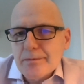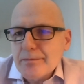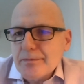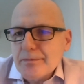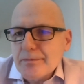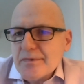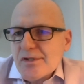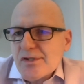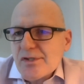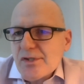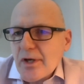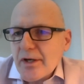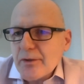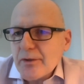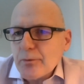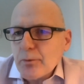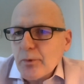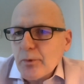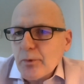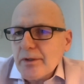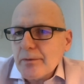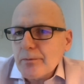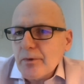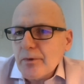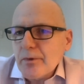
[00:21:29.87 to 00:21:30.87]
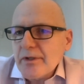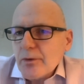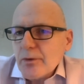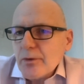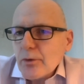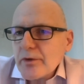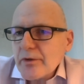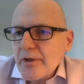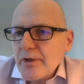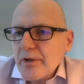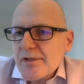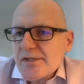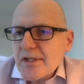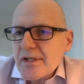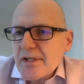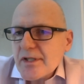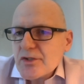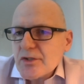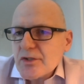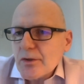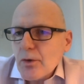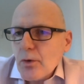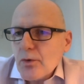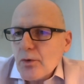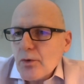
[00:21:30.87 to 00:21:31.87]
decide where the
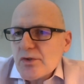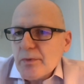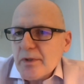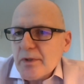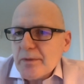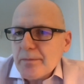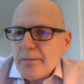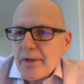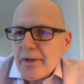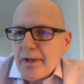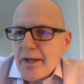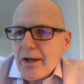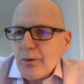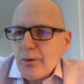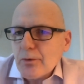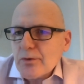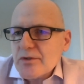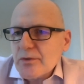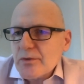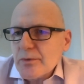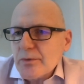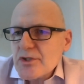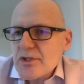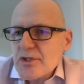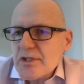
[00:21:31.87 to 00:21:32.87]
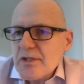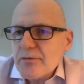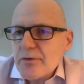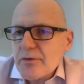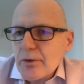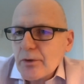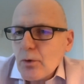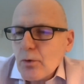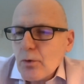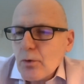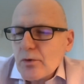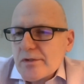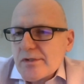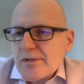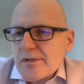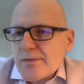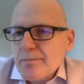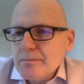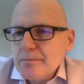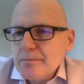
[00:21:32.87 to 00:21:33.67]
organization goes with how to achieve their goals.